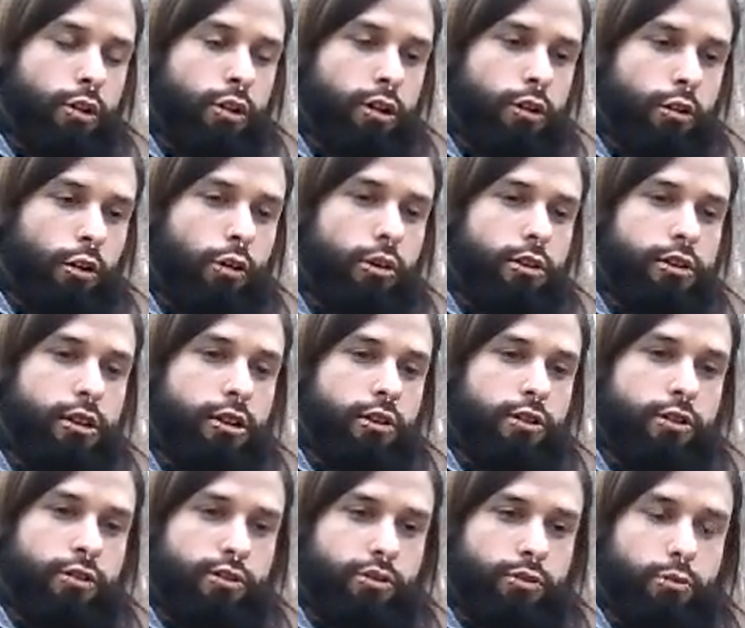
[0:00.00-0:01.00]
long
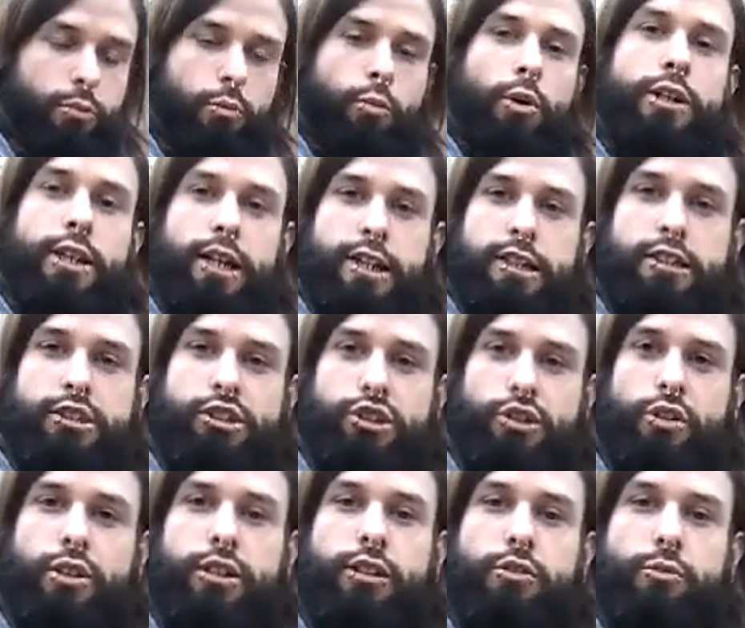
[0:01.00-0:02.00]
guns, one-handed
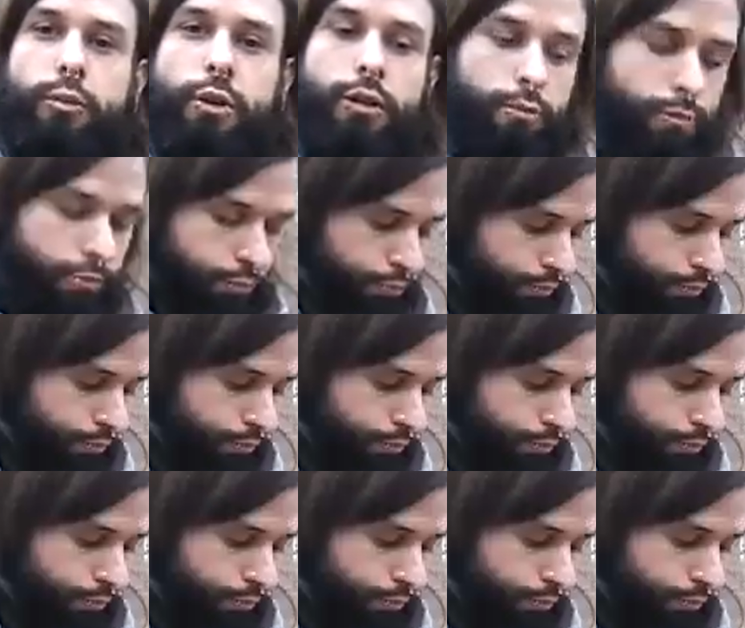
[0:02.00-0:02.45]
shooting as well.